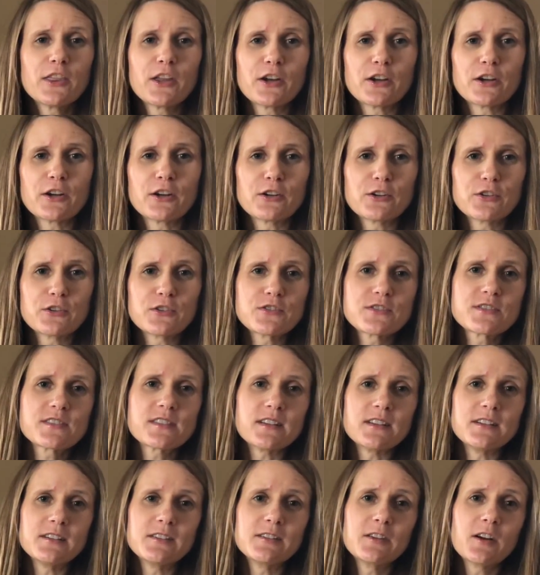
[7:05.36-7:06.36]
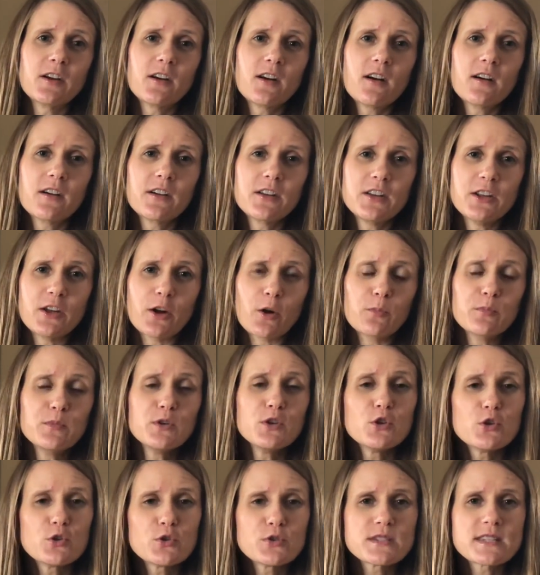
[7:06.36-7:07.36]
there's, you know,
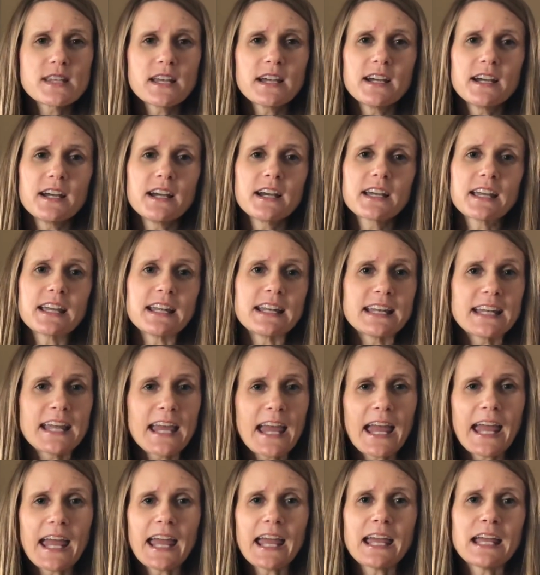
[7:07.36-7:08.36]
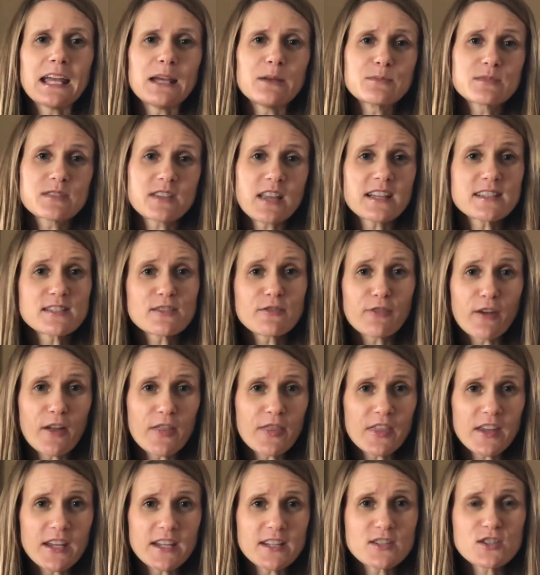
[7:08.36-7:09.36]
music and games, lots of
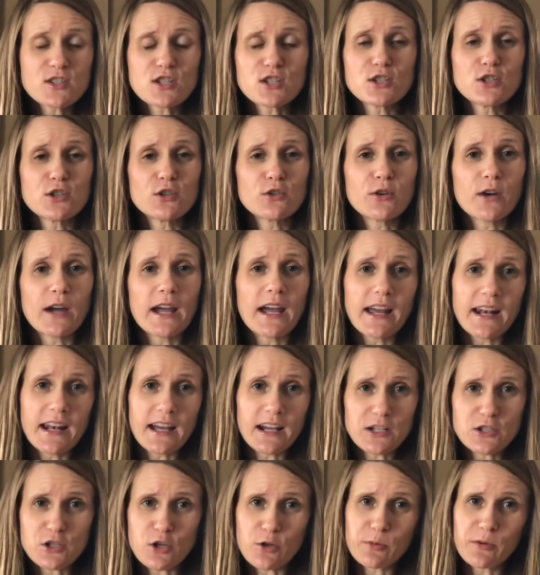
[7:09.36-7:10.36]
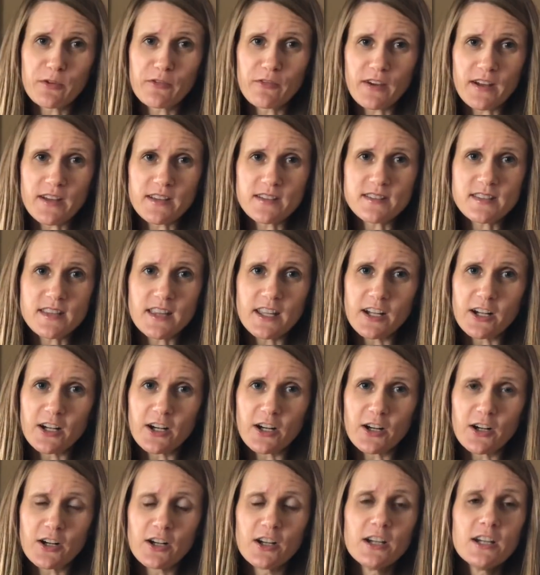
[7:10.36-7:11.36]
fun things to do at Oktoberfest
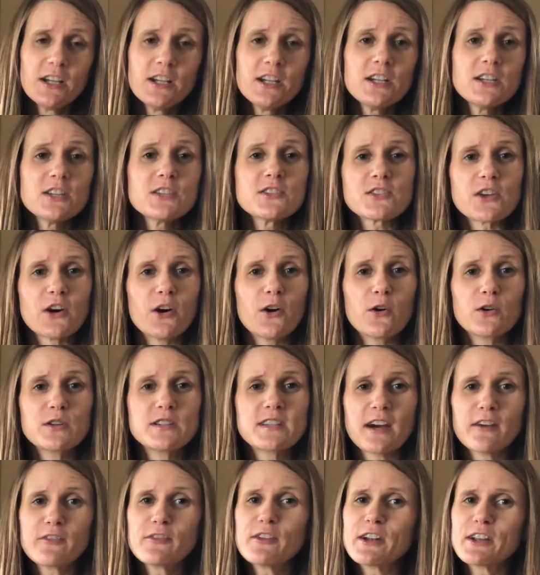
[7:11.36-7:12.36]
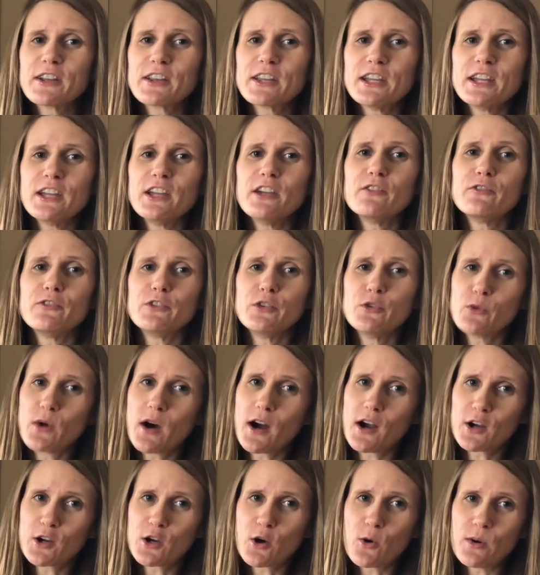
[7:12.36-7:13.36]
there. So definitely if you
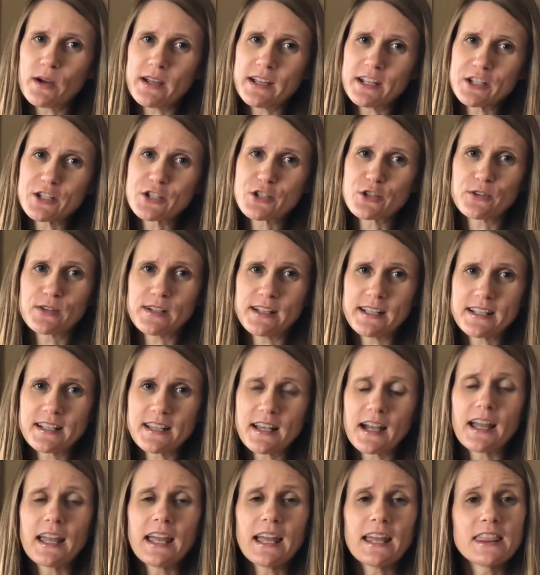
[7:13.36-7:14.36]
are going during